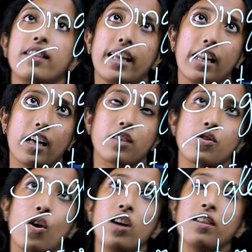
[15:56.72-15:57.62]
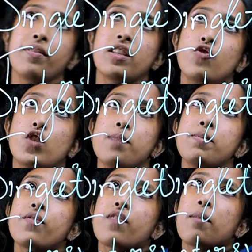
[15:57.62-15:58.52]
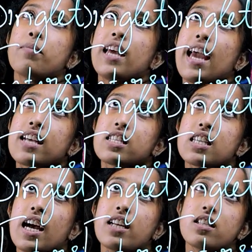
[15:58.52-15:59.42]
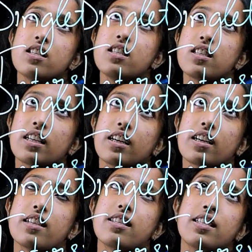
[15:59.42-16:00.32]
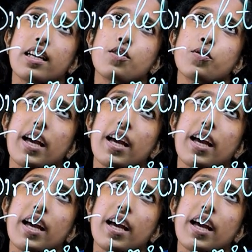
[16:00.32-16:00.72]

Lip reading: the electron jumps from the excited singlet state to